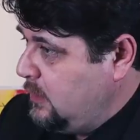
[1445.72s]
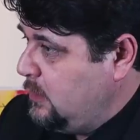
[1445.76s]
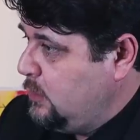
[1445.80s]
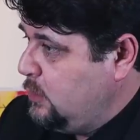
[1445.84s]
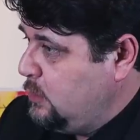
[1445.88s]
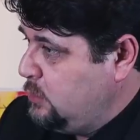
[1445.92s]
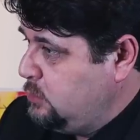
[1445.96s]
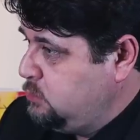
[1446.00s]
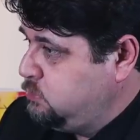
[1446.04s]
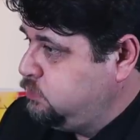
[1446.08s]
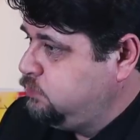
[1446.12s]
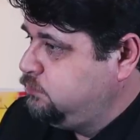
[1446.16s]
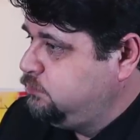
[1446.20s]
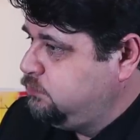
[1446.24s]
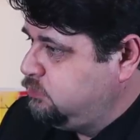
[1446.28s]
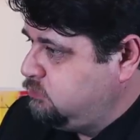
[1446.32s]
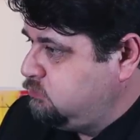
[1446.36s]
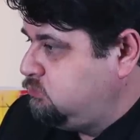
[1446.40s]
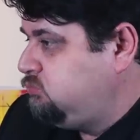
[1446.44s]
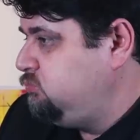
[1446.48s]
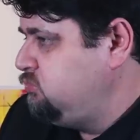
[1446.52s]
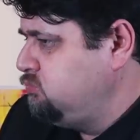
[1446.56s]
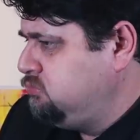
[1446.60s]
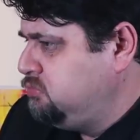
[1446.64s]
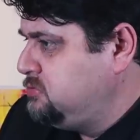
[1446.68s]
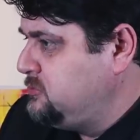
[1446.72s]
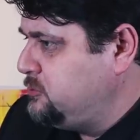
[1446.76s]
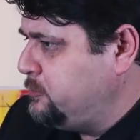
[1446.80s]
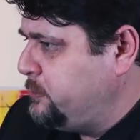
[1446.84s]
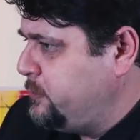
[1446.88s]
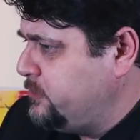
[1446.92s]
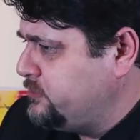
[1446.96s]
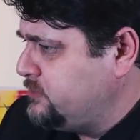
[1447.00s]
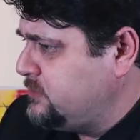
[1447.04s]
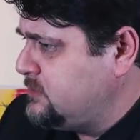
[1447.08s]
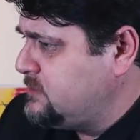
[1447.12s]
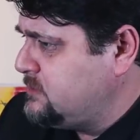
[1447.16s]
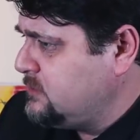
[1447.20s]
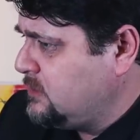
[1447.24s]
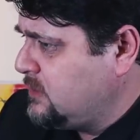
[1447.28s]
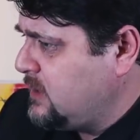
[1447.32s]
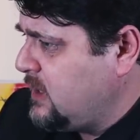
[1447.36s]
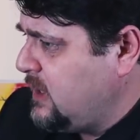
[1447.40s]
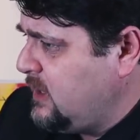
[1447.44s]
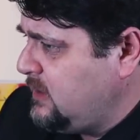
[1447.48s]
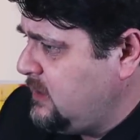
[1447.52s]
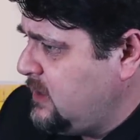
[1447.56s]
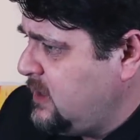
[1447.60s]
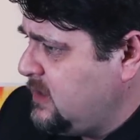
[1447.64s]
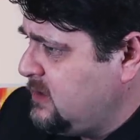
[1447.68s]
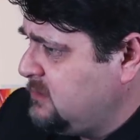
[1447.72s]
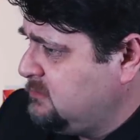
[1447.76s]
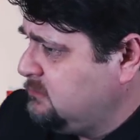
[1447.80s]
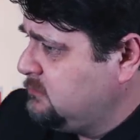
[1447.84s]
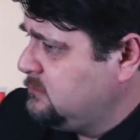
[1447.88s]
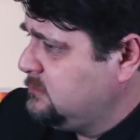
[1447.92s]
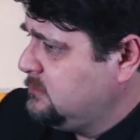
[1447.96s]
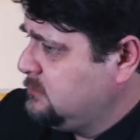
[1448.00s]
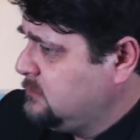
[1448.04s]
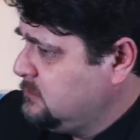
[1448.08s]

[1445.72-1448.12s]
Oh, suppose it's okay then?